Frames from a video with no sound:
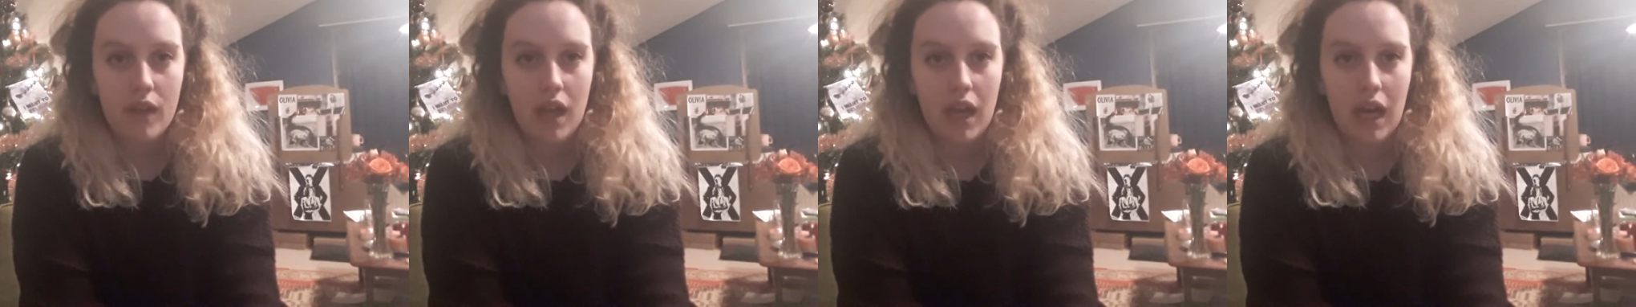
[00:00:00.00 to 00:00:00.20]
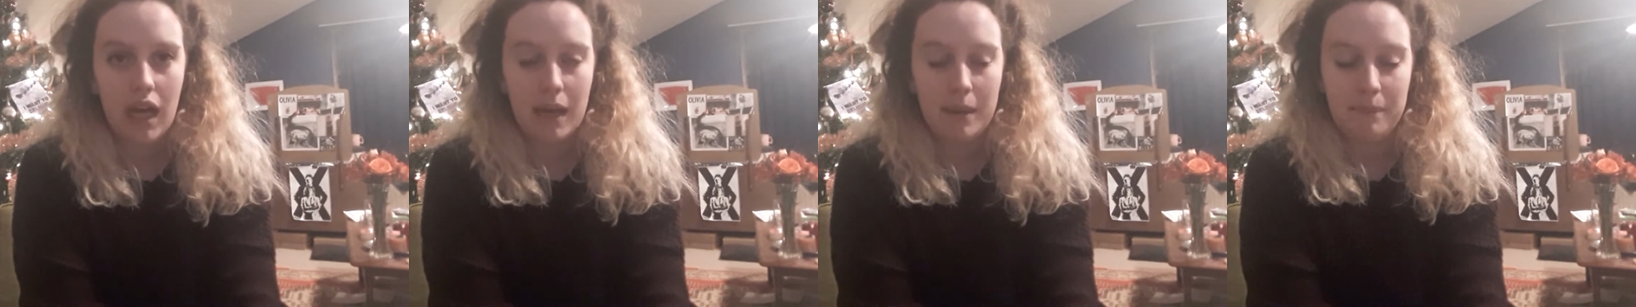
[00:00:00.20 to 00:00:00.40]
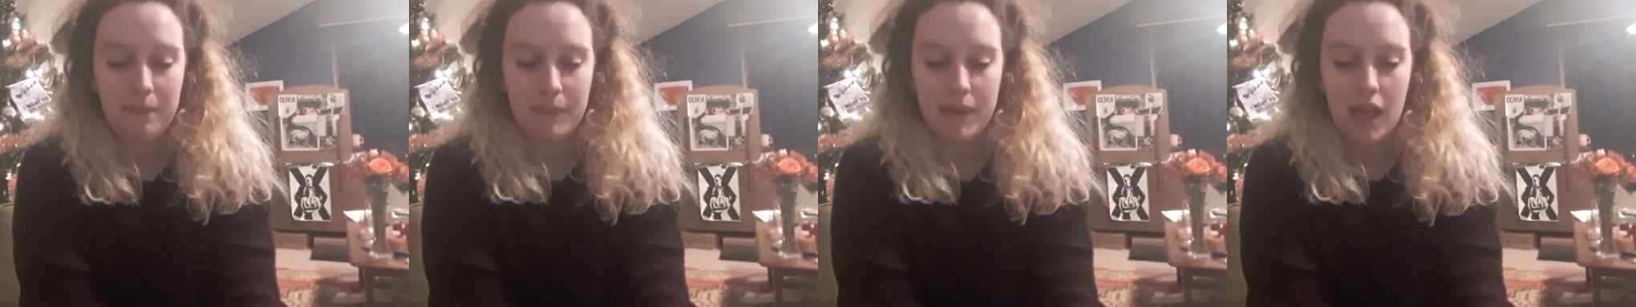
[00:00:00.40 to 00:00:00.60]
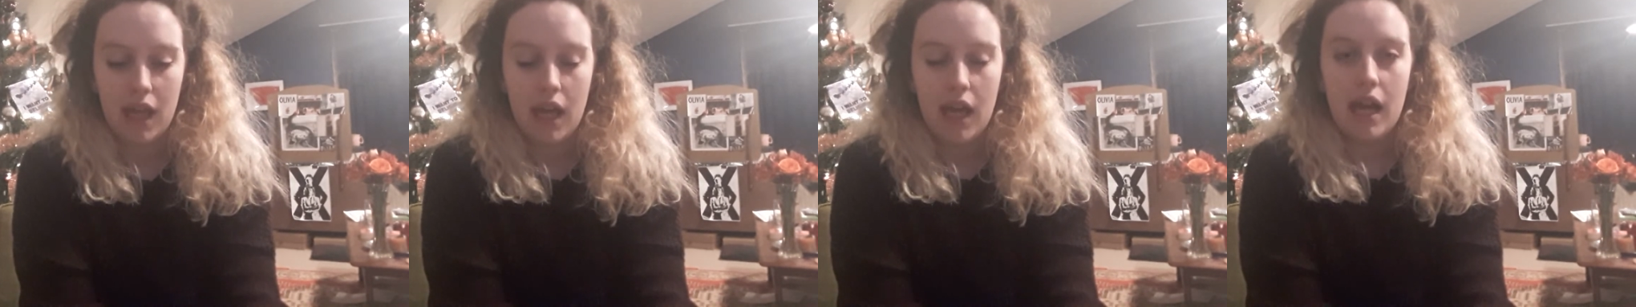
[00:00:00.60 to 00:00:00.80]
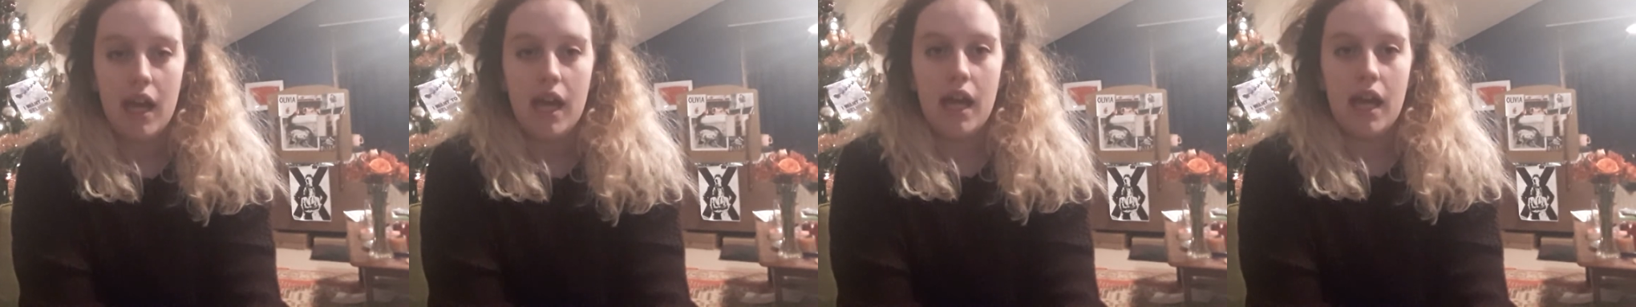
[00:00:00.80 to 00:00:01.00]
Um,
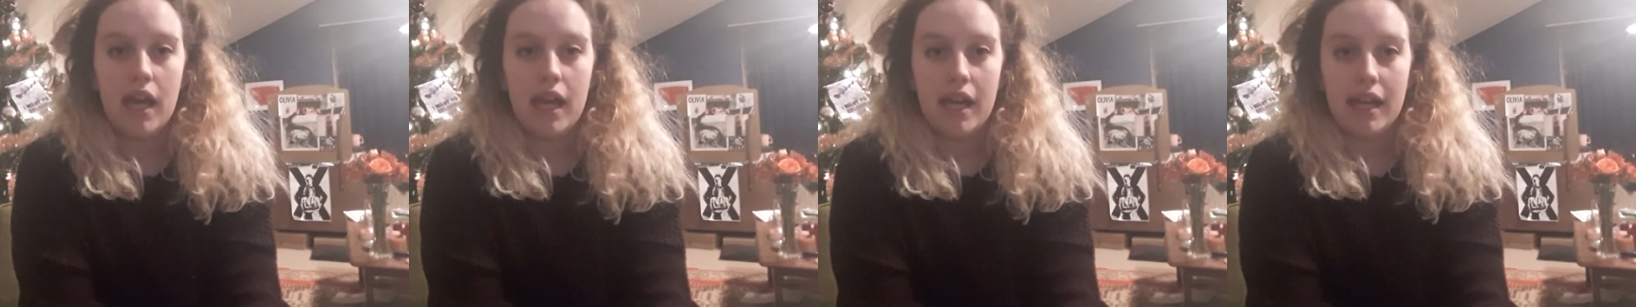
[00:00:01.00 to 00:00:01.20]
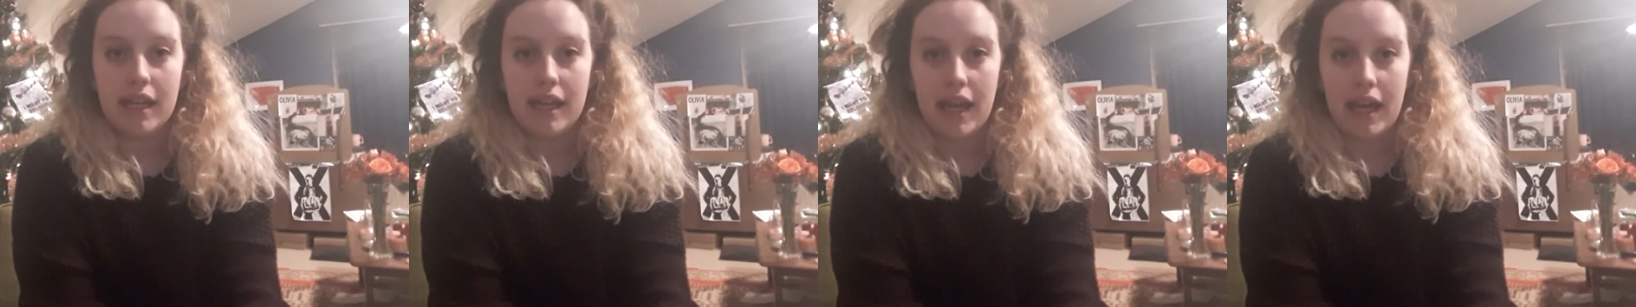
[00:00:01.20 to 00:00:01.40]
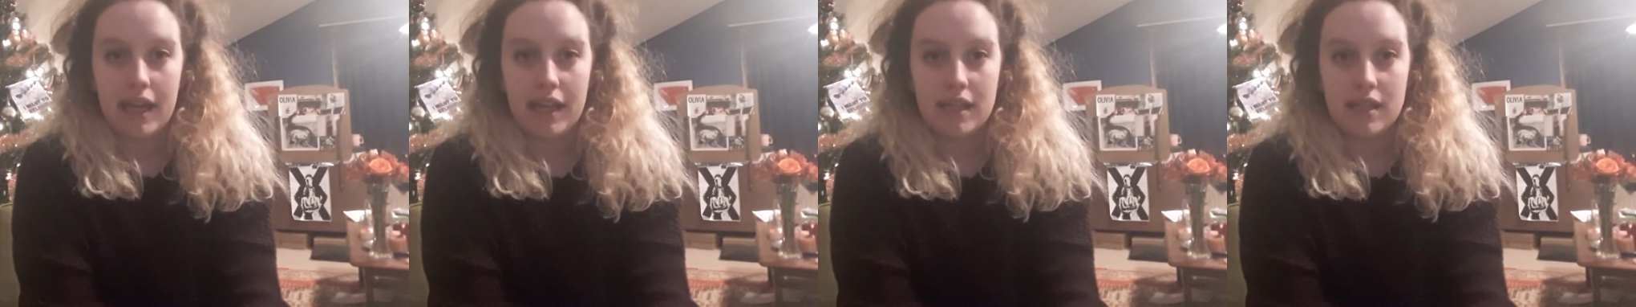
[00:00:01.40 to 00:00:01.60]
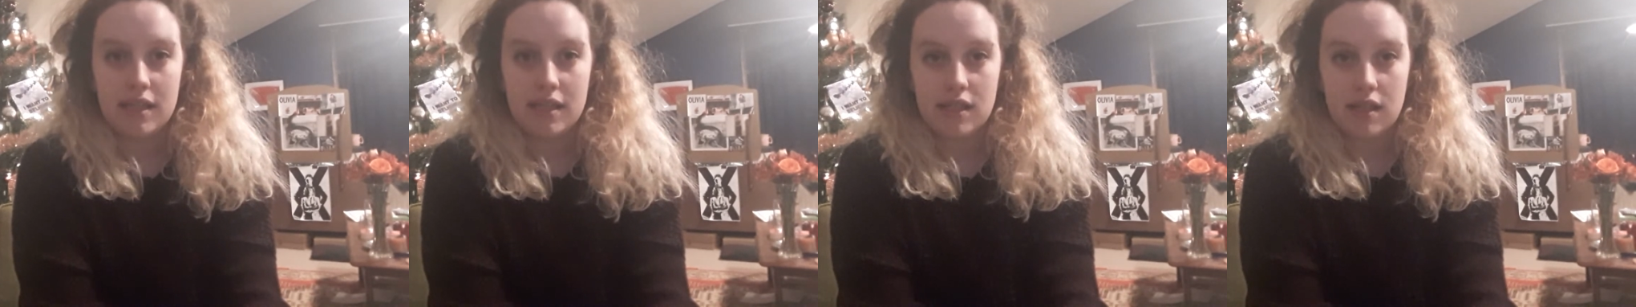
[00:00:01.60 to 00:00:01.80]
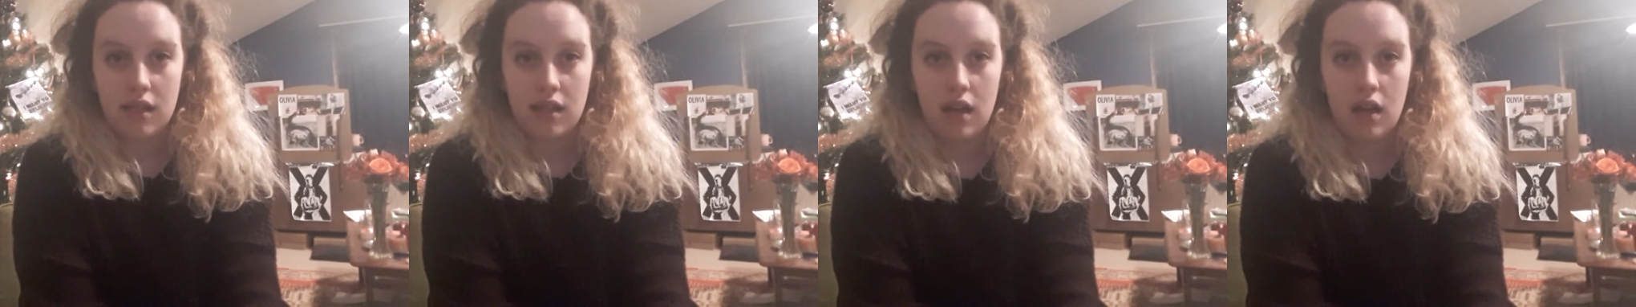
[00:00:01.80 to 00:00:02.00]
in
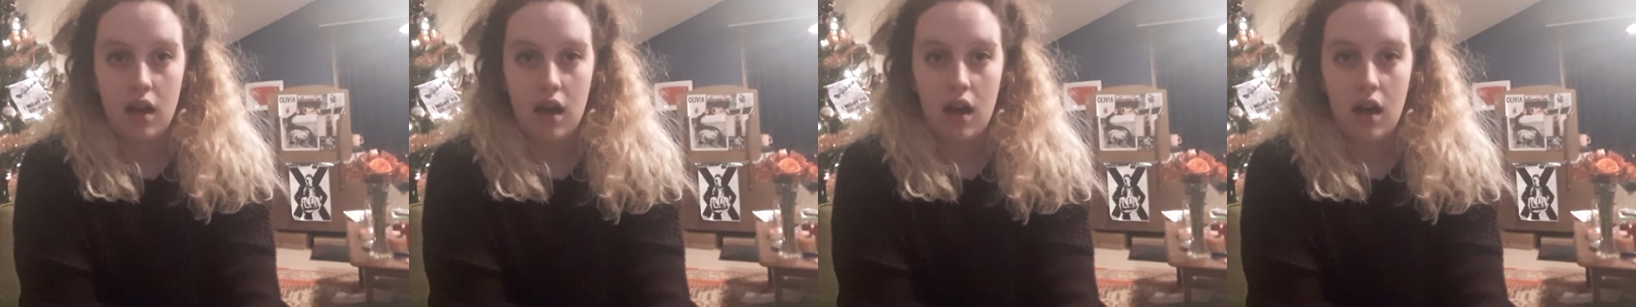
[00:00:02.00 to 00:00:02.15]
case